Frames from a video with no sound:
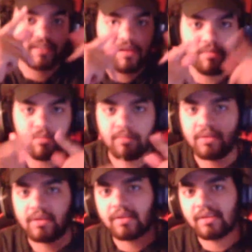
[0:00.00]
up.
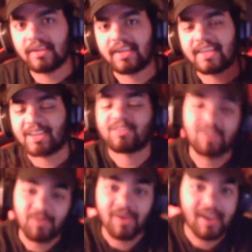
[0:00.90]
And I'll see
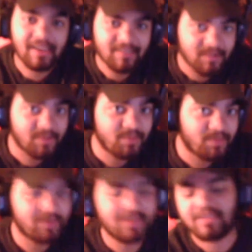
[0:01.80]
you guys soon.